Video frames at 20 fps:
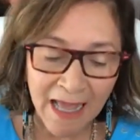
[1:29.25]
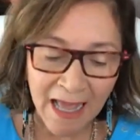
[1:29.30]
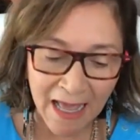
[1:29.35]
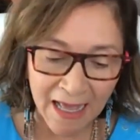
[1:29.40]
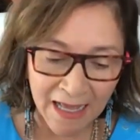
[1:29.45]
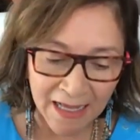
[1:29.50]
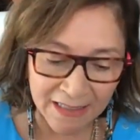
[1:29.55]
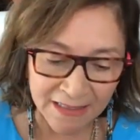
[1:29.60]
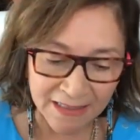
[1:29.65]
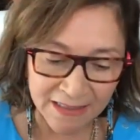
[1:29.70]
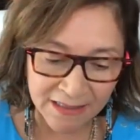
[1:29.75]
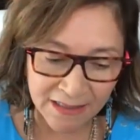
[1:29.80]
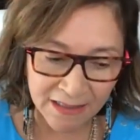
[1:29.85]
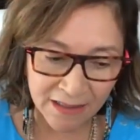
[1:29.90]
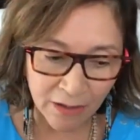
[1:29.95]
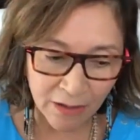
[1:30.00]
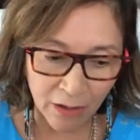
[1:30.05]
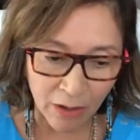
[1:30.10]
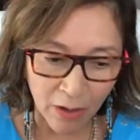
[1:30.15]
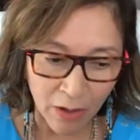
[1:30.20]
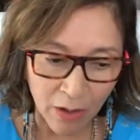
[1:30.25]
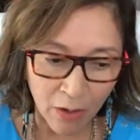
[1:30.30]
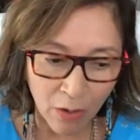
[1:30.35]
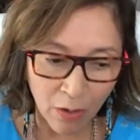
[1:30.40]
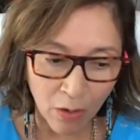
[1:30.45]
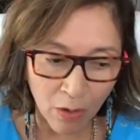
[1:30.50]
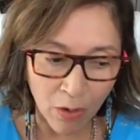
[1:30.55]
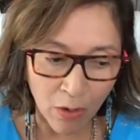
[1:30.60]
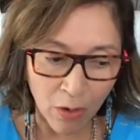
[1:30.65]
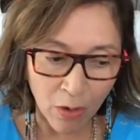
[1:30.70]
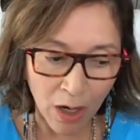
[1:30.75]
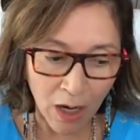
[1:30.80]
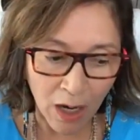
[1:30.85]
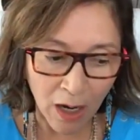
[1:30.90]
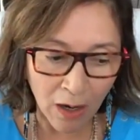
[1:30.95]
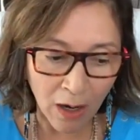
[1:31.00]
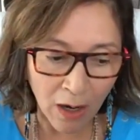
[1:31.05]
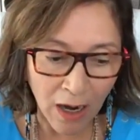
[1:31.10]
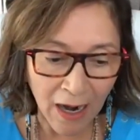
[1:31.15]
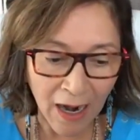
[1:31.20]
And
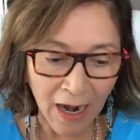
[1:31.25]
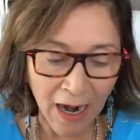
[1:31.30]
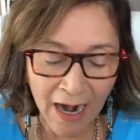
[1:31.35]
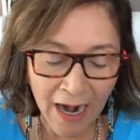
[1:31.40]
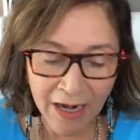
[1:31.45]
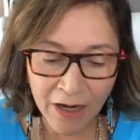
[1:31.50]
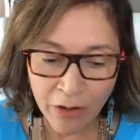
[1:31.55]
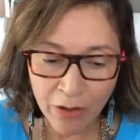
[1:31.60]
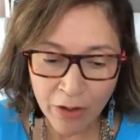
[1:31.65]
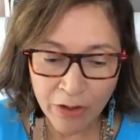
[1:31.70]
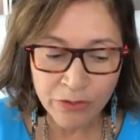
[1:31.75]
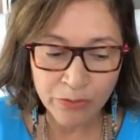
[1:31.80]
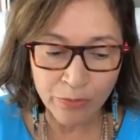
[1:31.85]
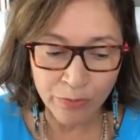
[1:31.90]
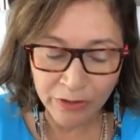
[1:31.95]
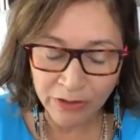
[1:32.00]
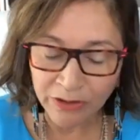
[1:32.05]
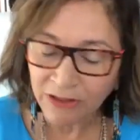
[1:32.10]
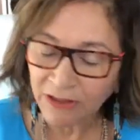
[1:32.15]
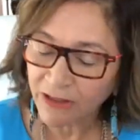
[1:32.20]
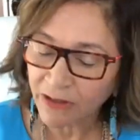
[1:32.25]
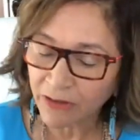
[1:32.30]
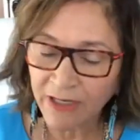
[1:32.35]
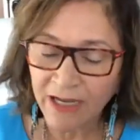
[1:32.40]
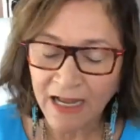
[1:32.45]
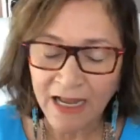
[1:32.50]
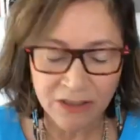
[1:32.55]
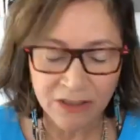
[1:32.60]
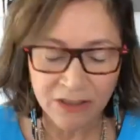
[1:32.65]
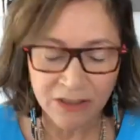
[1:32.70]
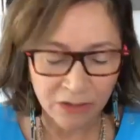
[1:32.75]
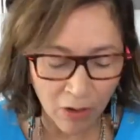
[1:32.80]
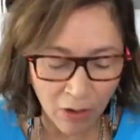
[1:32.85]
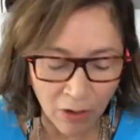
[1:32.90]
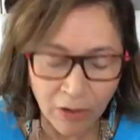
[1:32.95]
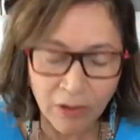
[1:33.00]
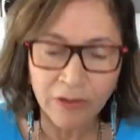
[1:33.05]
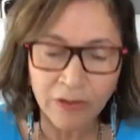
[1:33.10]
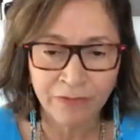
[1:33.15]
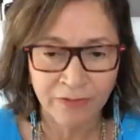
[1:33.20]
I heard real clearly, as
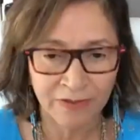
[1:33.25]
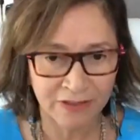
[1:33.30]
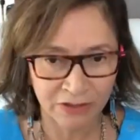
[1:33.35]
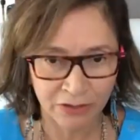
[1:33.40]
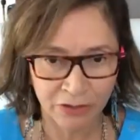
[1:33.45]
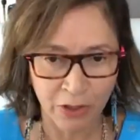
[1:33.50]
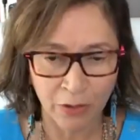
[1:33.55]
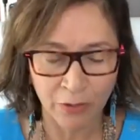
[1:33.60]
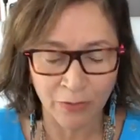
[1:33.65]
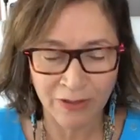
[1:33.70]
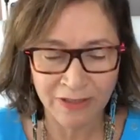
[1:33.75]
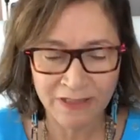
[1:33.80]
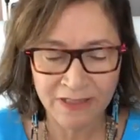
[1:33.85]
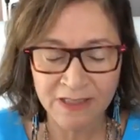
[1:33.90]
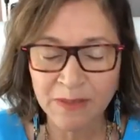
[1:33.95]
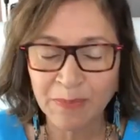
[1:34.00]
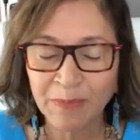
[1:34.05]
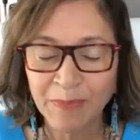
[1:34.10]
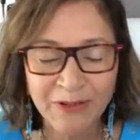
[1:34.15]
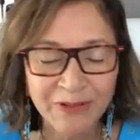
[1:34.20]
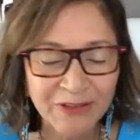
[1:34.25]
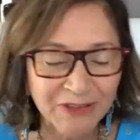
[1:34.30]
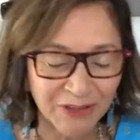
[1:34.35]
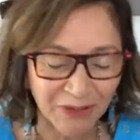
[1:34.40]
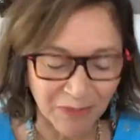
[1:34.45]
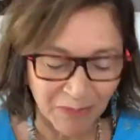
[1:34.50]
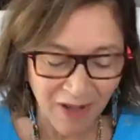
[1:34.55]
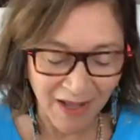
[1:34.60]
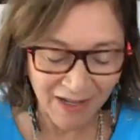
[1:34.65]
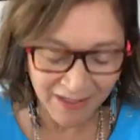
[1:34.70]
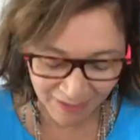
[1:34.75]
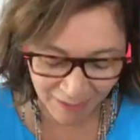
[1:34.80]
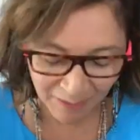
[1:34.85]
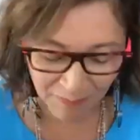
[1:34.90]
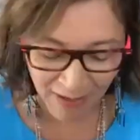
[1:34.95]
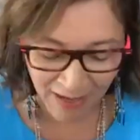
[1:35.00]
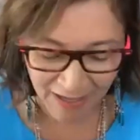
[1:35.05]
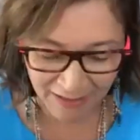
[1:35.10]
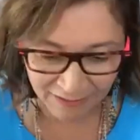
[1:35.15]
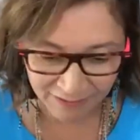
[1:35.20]
all of us know, it's a spiritual
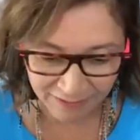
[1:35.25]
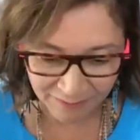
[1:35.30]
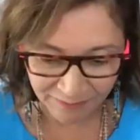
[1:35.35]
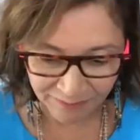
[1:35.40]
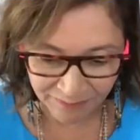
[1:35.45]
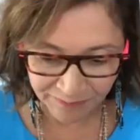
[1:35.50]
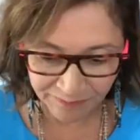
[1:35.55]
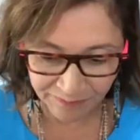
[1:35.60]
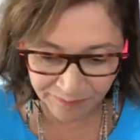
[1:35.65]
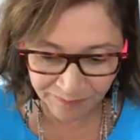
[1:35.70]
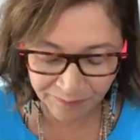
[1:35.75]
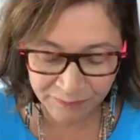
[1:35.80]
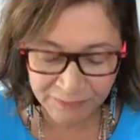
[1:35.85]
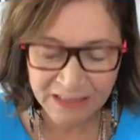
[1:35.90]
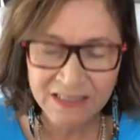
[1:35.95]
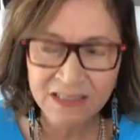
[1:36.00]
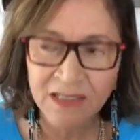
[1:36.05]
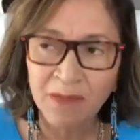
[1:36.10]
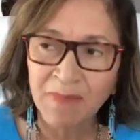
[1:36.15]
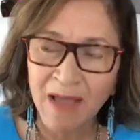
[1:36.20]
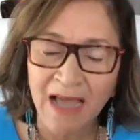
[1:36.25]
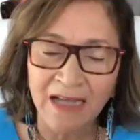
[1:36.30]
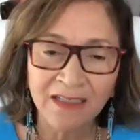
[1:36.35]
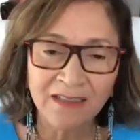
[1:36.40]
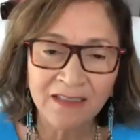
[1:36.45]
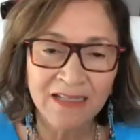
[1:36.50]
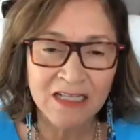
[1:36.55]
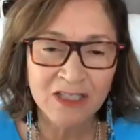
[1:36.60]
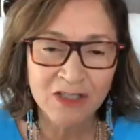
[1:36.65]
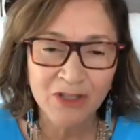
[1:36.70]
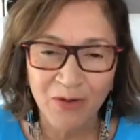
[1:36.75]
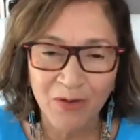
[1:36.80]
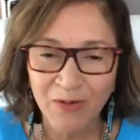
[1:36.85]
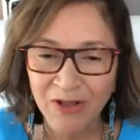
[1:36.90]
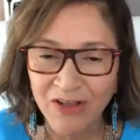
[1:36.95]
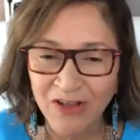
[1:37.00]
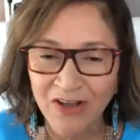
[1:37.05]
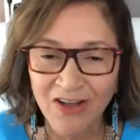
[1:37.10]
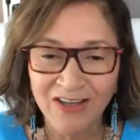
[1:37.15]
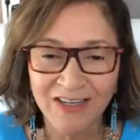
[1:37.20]
battle. It's a battle that's
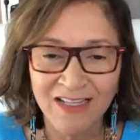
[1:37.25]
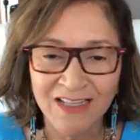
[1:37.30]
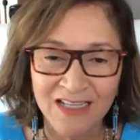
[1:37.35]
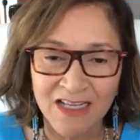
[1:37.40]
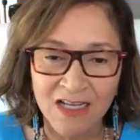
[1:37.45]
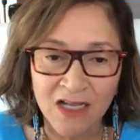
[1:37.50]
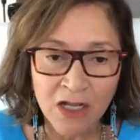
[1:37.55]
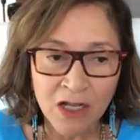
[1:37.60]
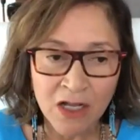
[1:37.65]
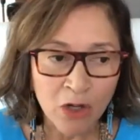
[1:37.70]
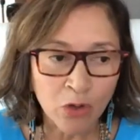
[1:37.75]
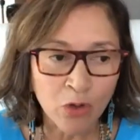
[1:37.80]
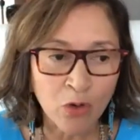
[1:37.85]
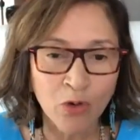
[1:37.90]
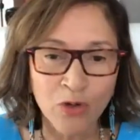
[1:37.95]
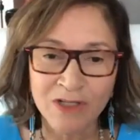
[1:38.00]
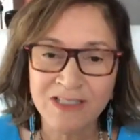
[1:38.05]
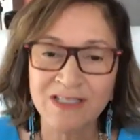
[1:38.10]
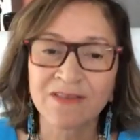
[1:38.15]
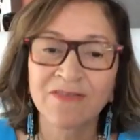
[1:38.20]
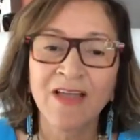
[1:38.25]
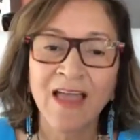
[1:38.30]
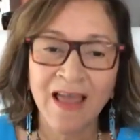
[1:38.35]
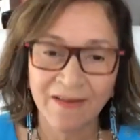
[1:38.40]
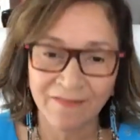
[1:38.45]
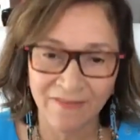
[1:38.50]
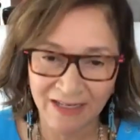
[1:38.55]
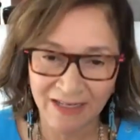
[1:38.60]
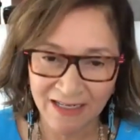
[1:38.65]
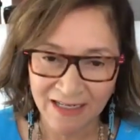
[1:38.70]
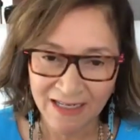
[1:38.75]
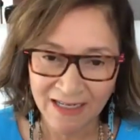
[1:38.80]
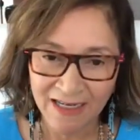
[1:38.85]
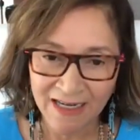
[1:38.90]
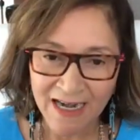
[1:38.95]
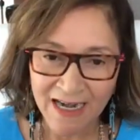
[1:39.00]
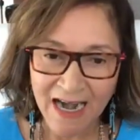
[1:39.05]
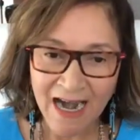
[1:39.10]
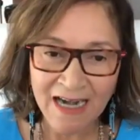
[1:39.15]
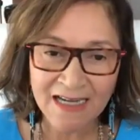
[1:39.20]
going on in the courts of heaven.
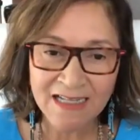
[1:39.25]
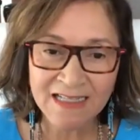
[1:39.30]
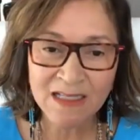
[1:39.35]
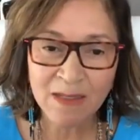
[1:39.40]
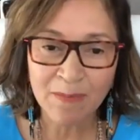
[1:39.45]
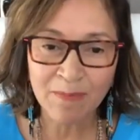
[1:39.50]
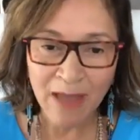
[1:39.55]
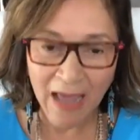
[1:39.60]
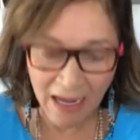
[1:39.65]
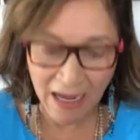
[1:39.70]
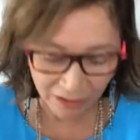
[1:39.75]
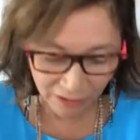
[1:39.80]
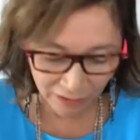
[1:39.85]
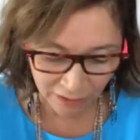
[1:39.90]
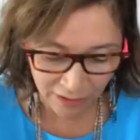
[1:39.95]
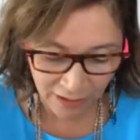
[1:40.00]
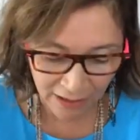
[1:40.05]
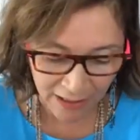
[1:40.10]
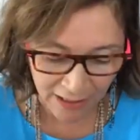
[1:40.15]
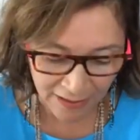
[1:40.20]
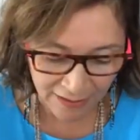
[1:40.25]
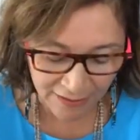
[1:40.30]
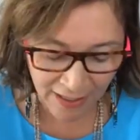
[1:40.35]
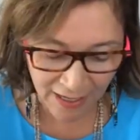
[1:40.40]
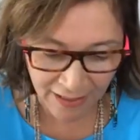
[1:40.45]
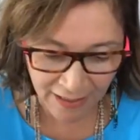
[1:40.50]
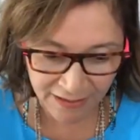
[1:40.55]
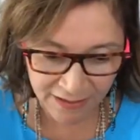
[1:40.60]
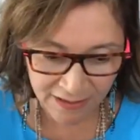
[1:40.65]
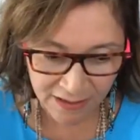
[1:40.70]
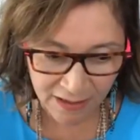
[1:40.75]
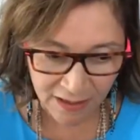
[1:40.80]
And it's a battle that